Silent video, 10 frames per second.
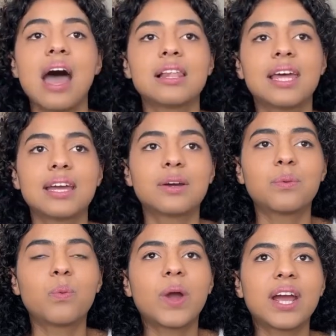like
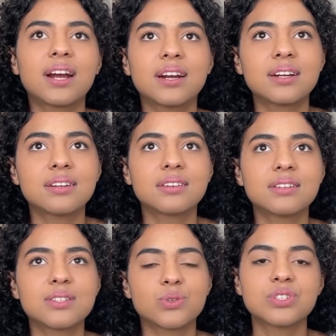where
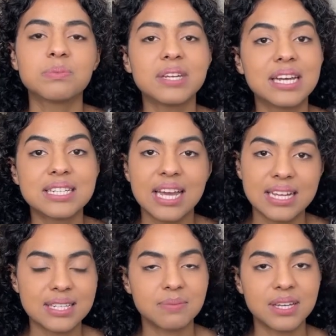social media
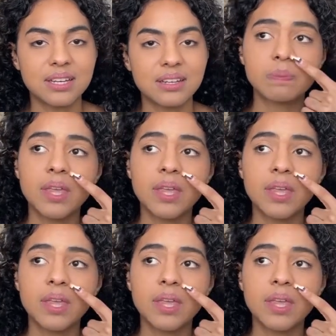takes me.